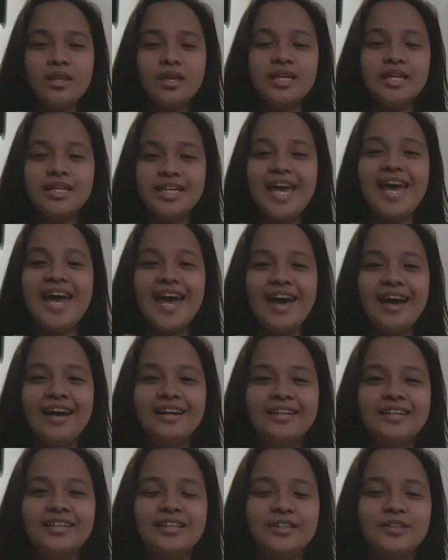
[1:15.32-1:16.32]
Yeah,
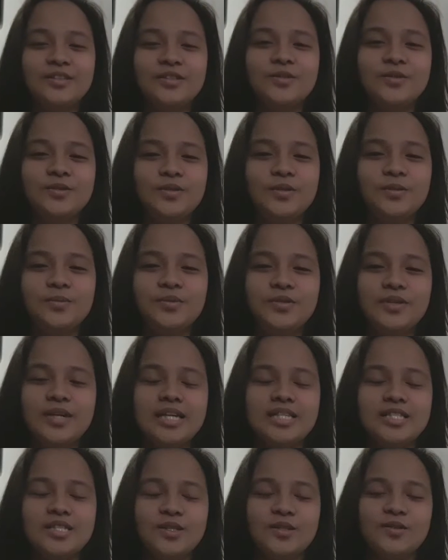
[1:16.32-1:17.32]
so hope you
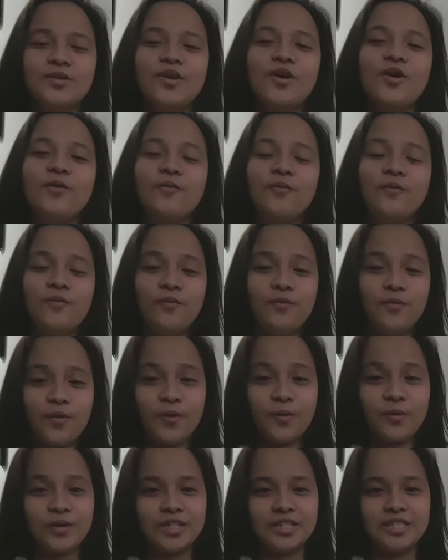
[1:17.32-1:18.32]
guys look
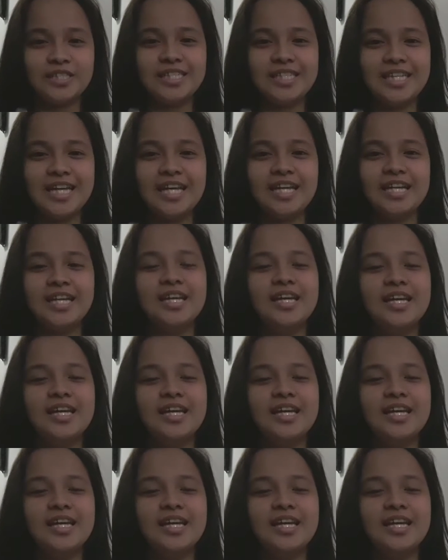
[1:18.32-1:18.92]
forward to that.